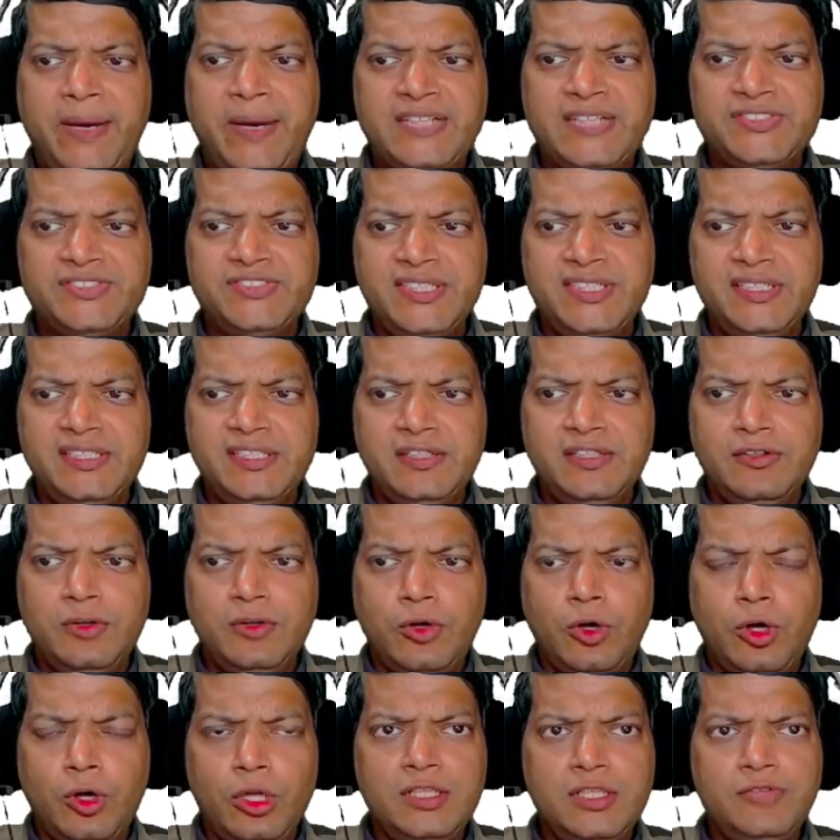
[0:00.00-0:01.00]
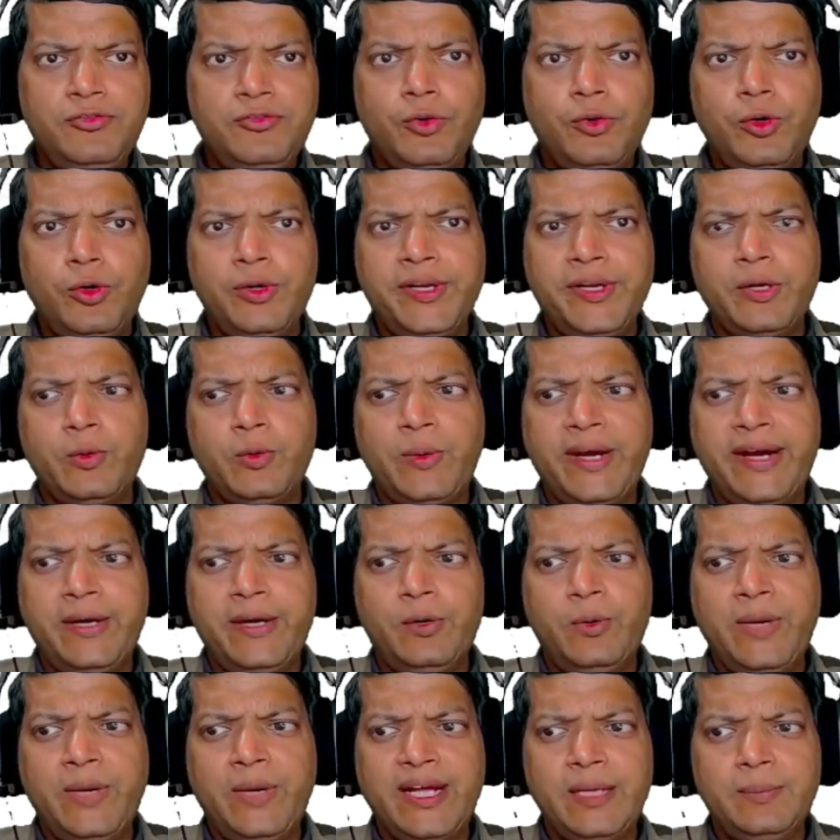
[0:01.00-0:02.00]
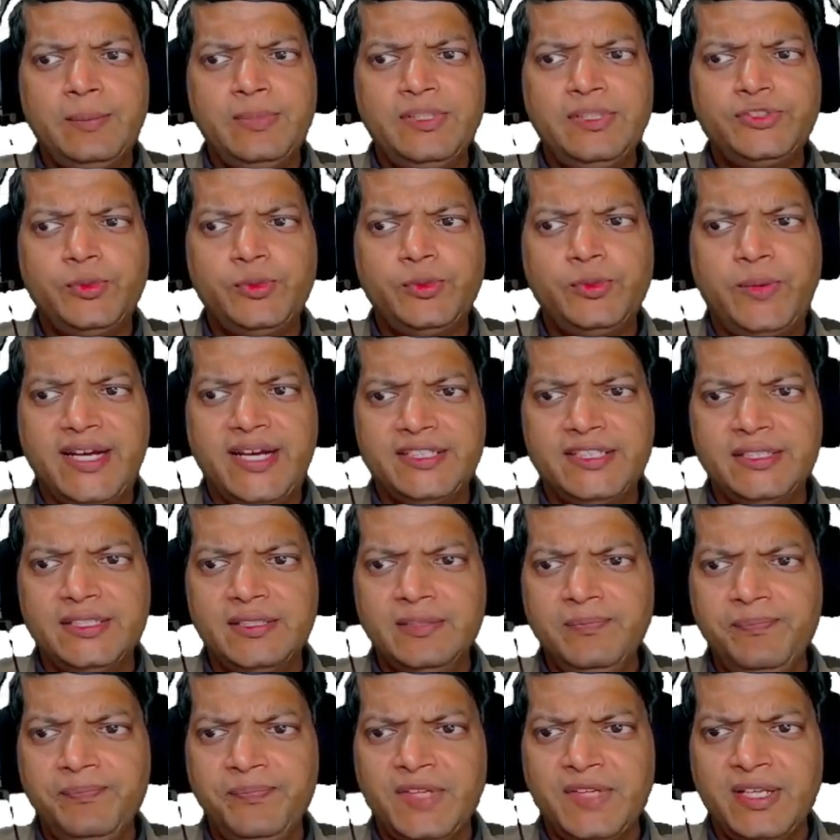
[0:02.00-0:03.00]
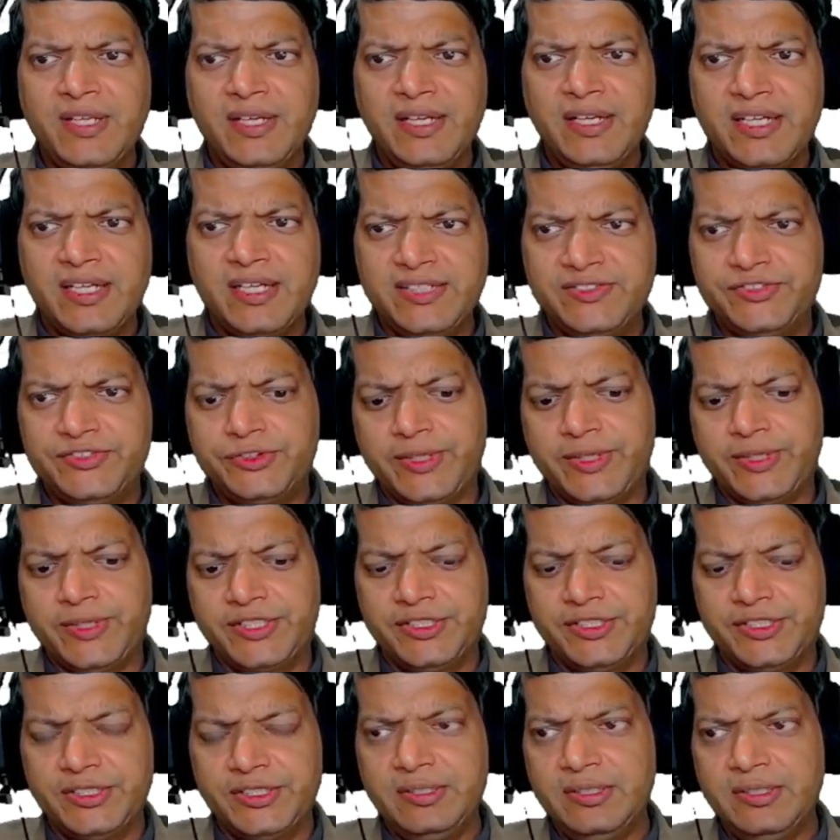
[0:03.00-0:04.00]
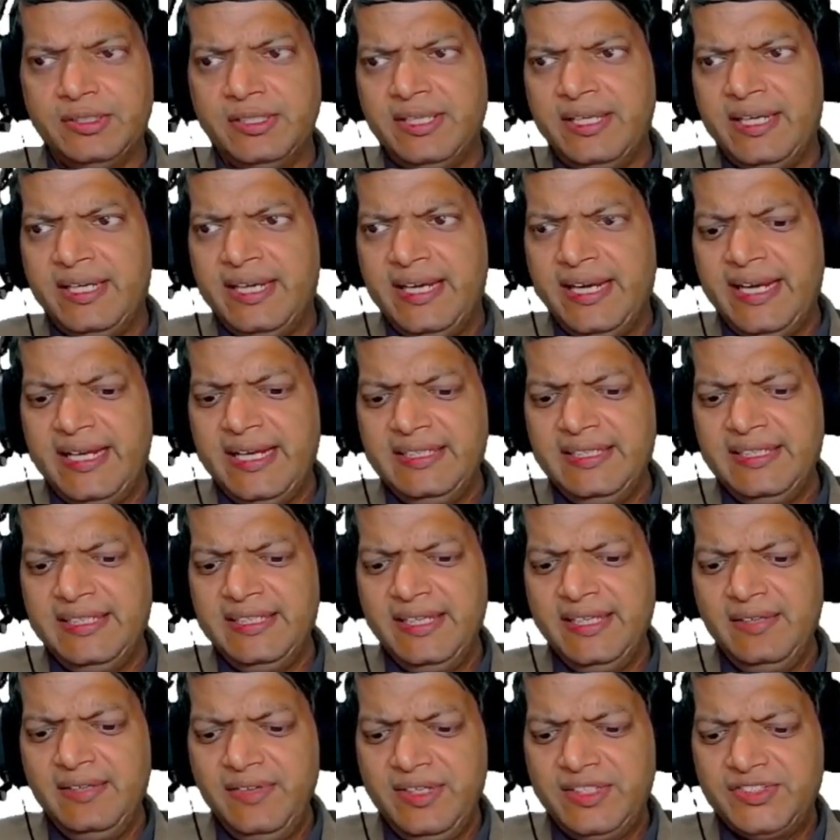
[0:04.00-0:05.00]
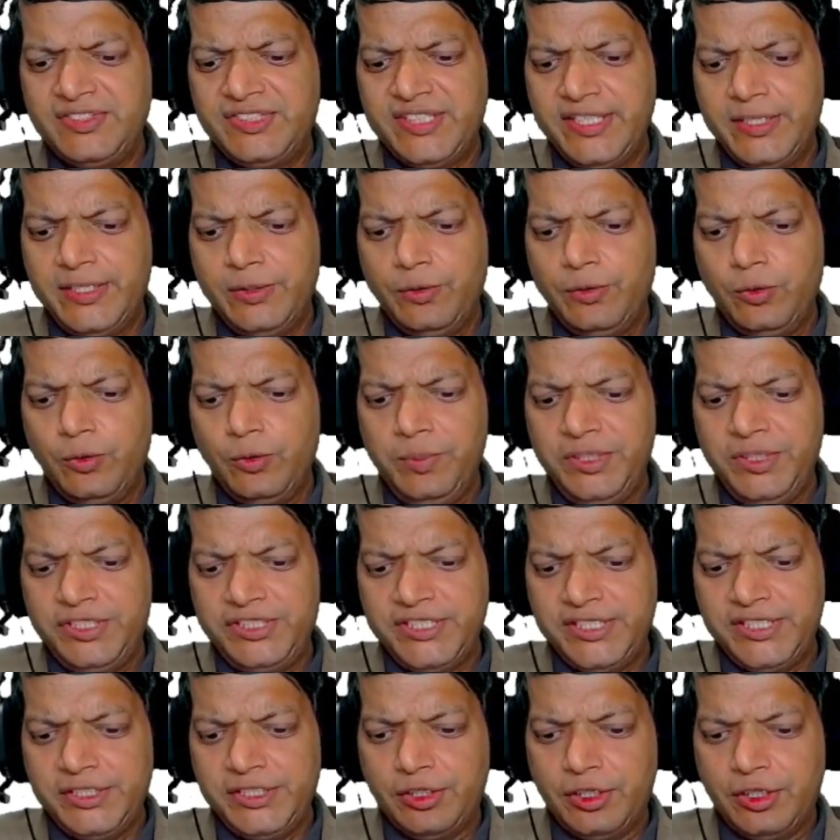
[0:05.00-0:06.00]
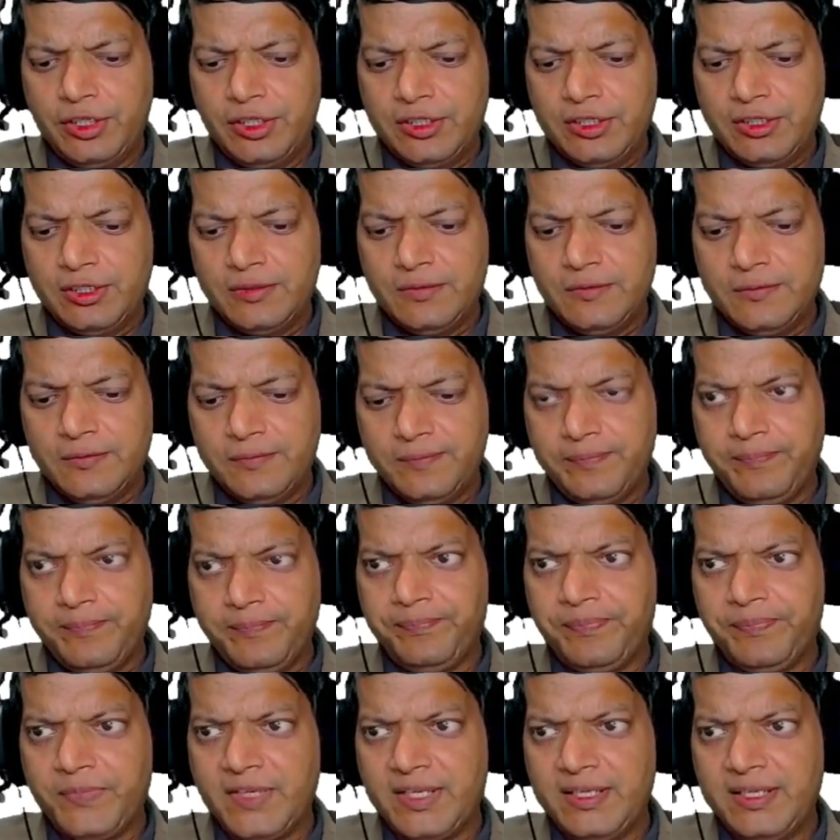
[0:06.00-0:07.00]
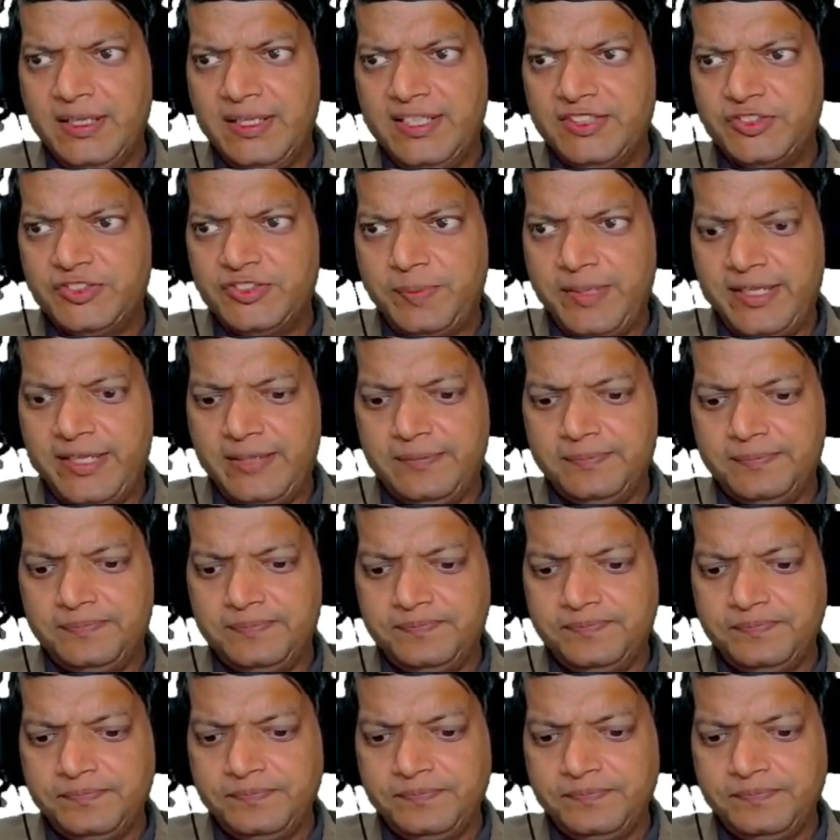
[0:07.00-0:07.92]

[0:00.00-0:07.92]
passing all the 4 required variables via the constructor, and then we'll say obj dot display